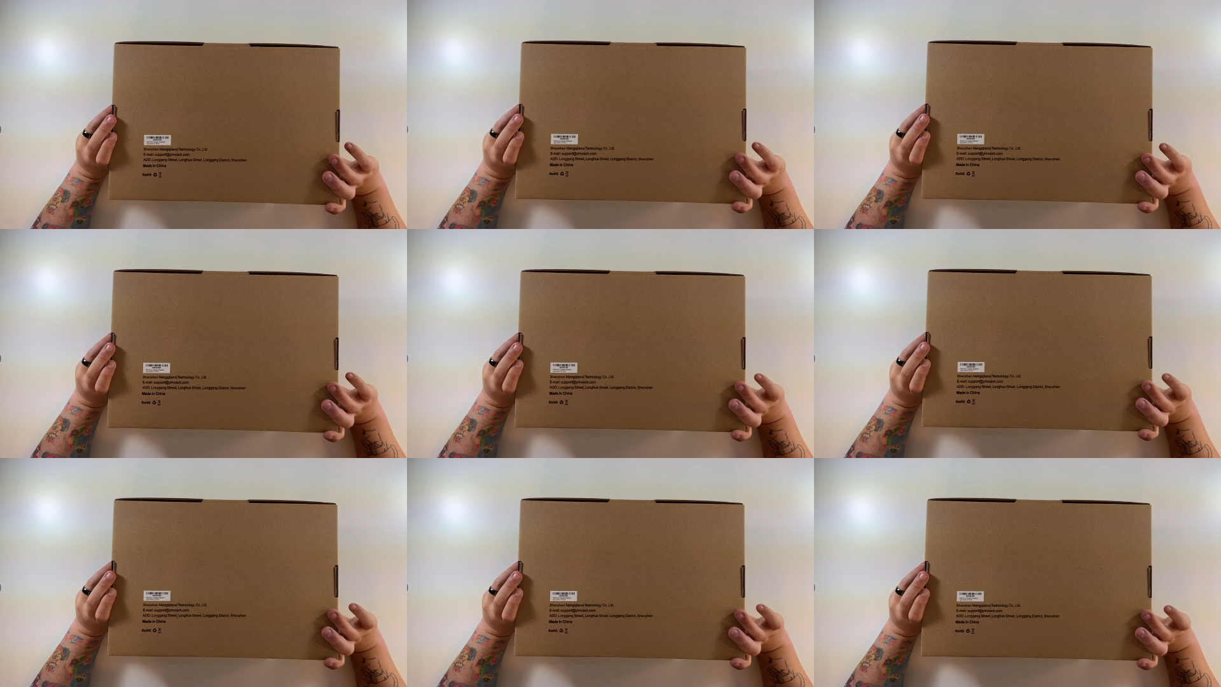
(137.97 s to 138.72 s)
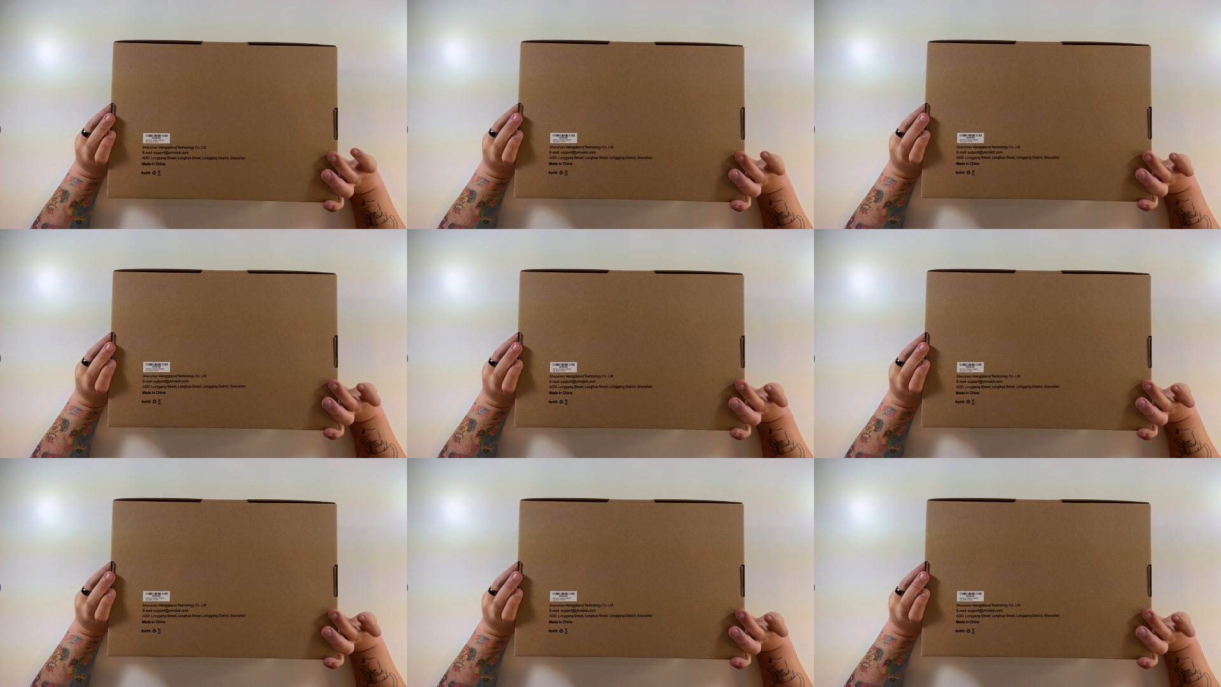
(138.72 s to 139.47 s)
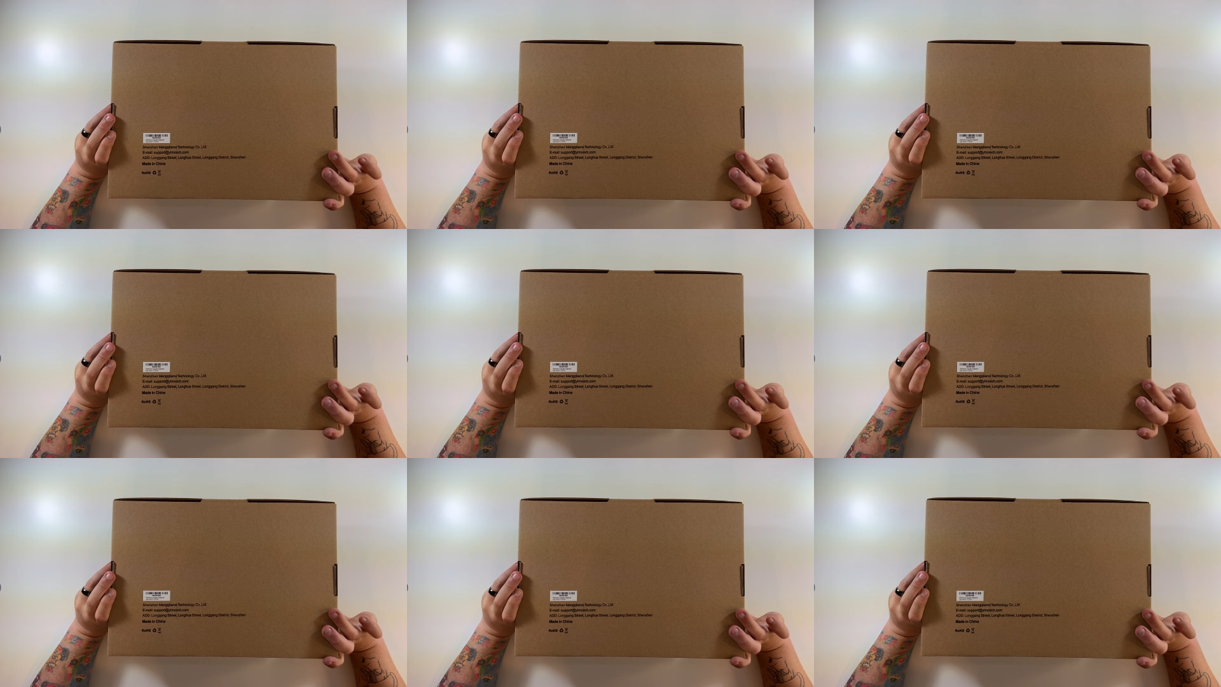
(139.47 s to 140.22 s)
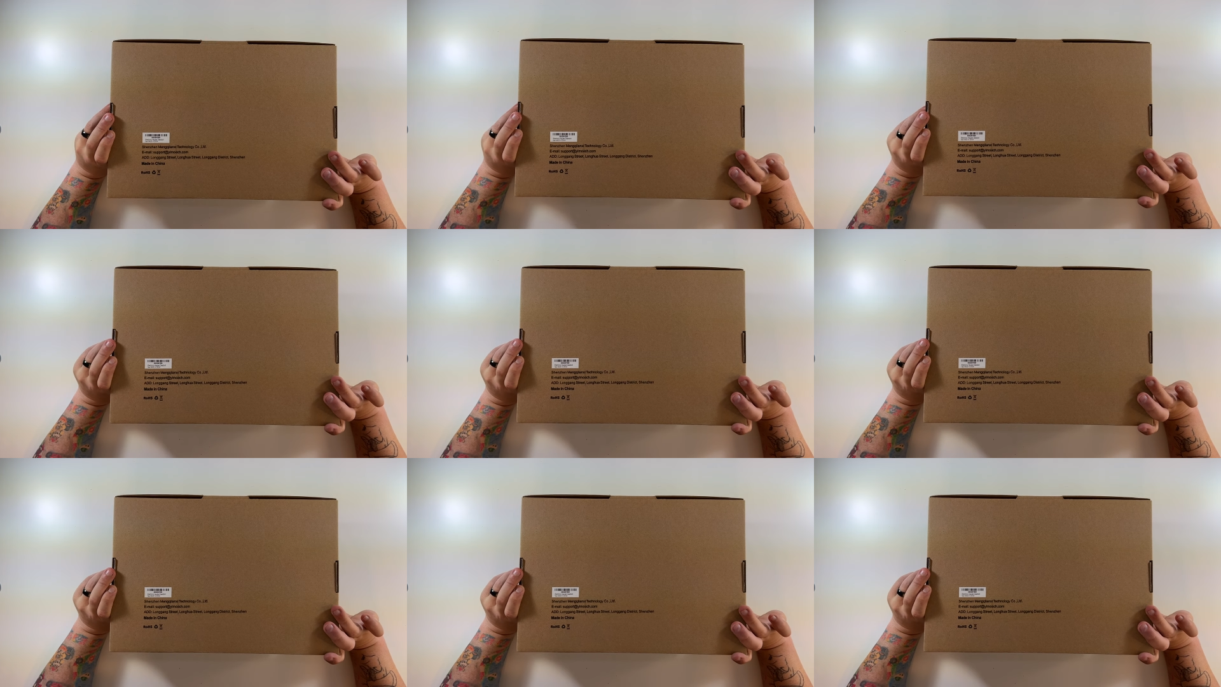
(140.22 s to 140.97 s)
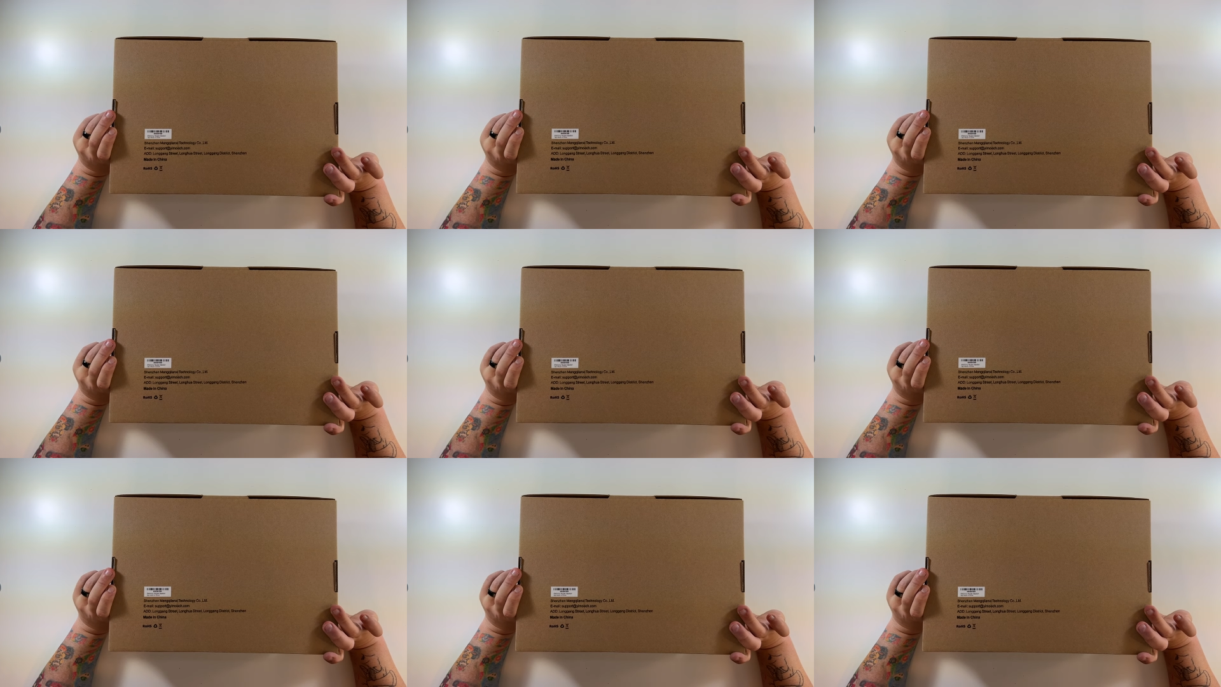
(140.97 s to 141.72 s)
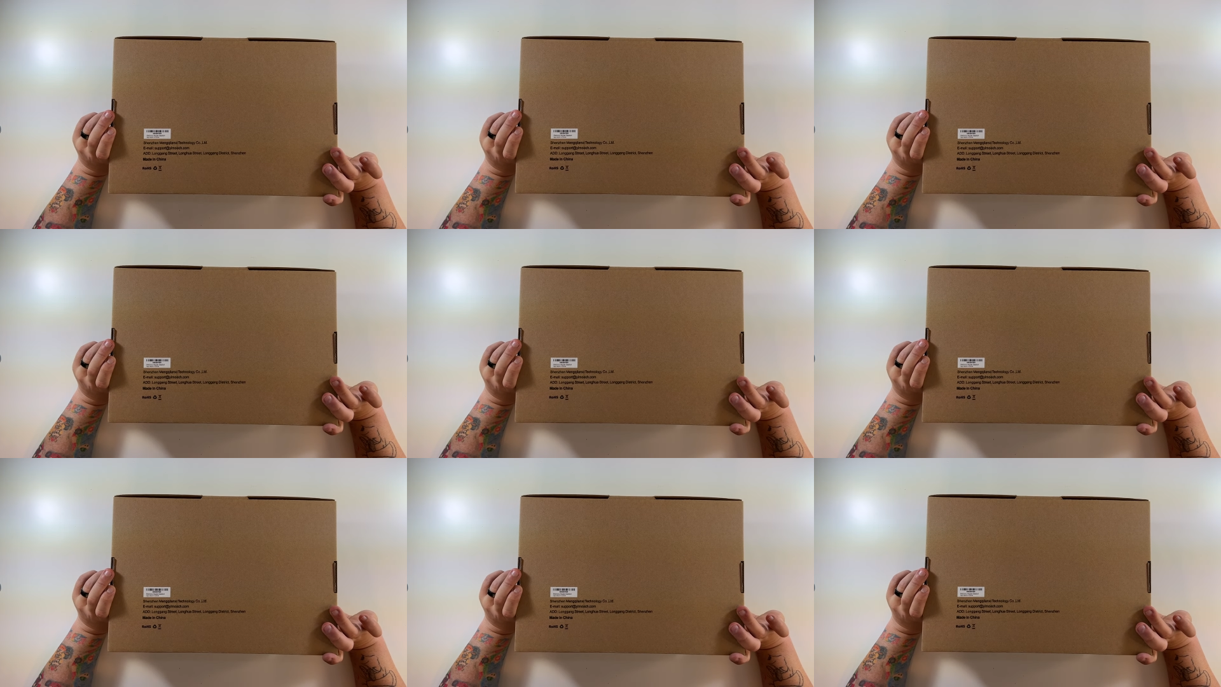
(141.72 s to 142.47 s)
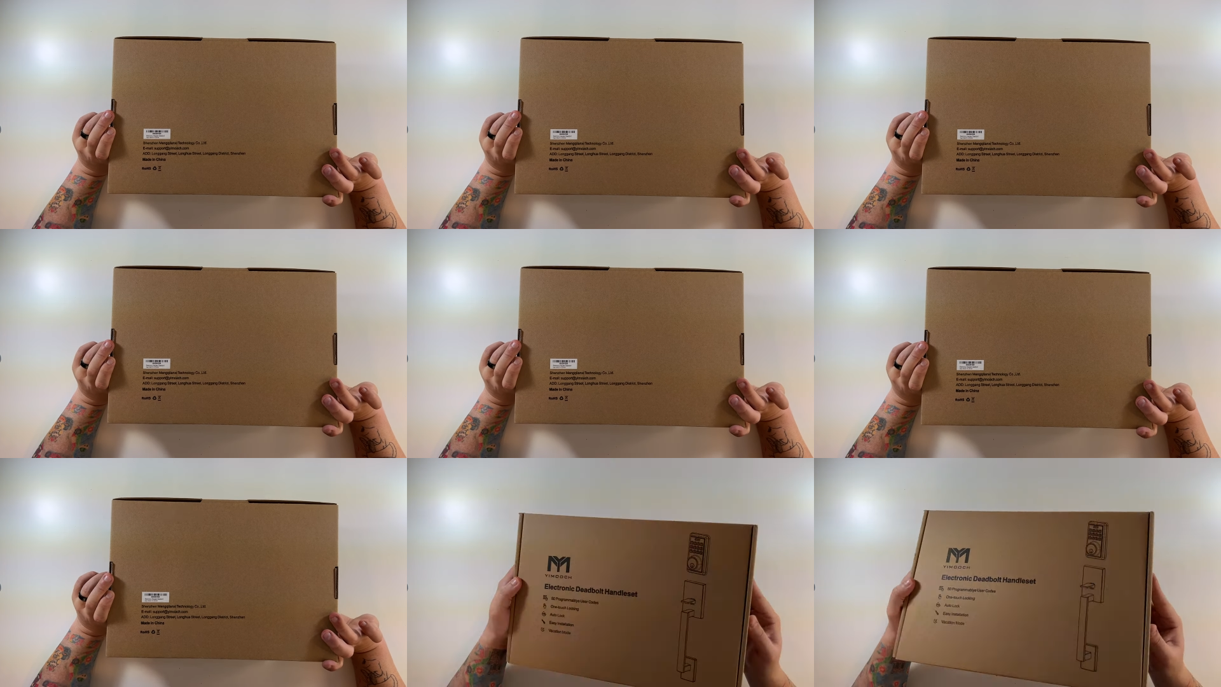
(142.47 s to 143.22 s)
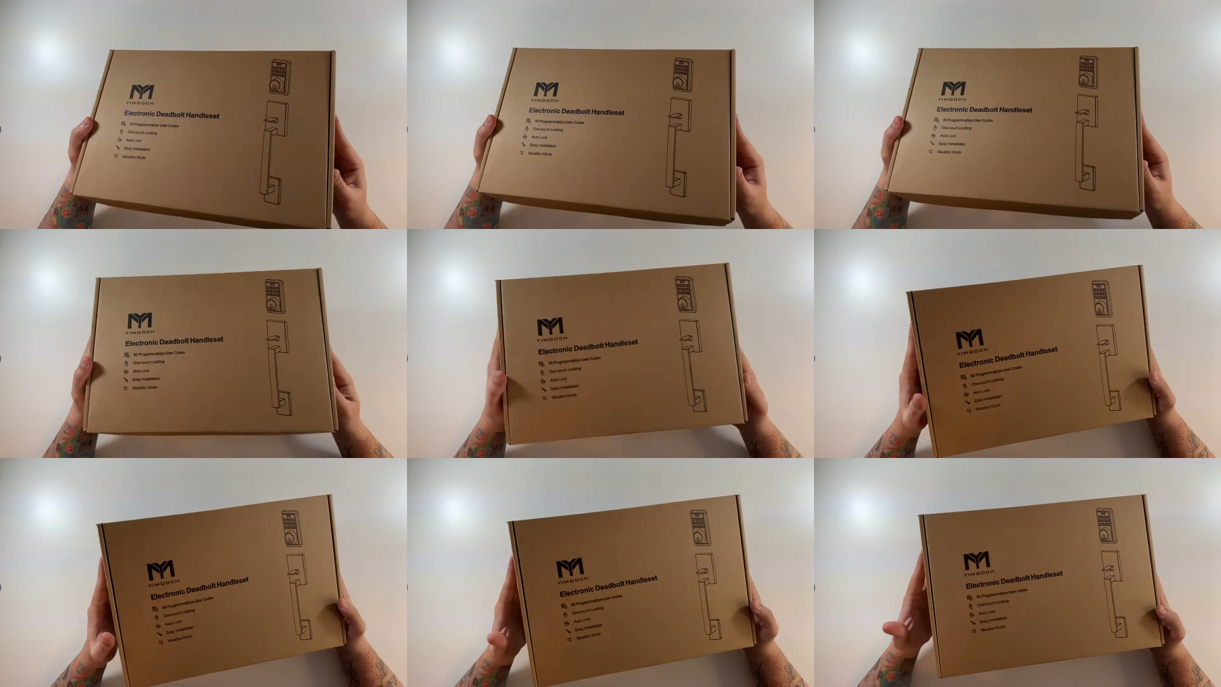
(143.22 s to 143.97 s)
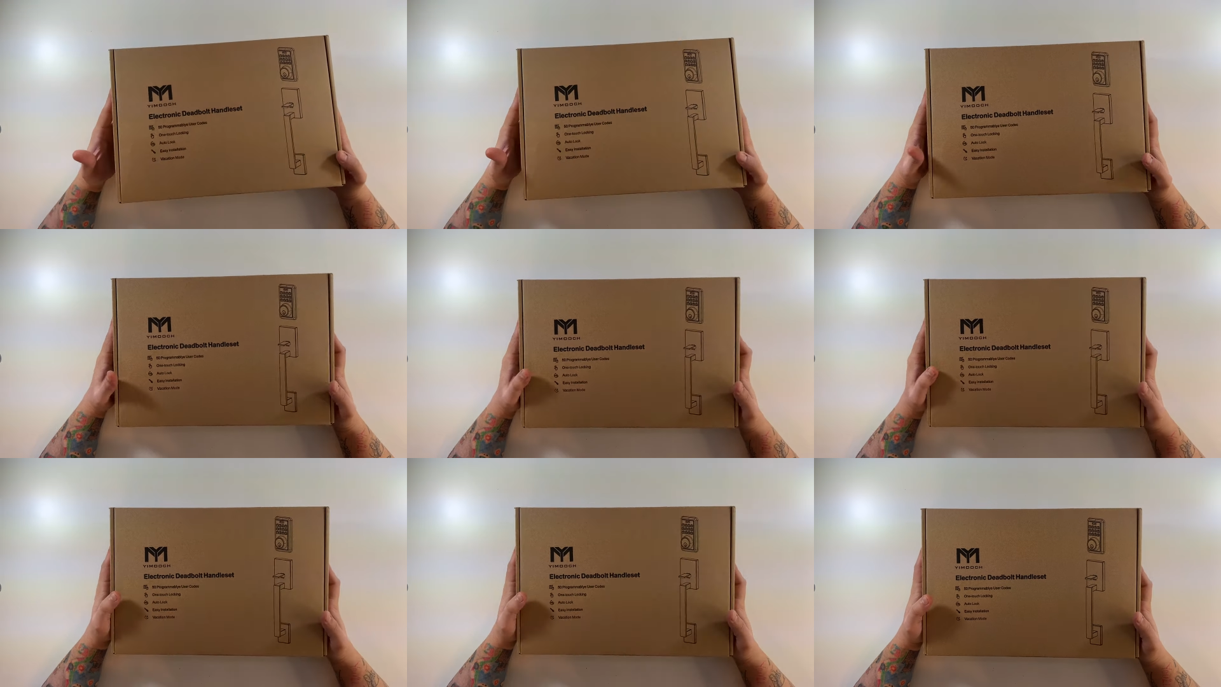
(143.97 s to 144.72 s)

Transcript: Nobody's mouth can be seen.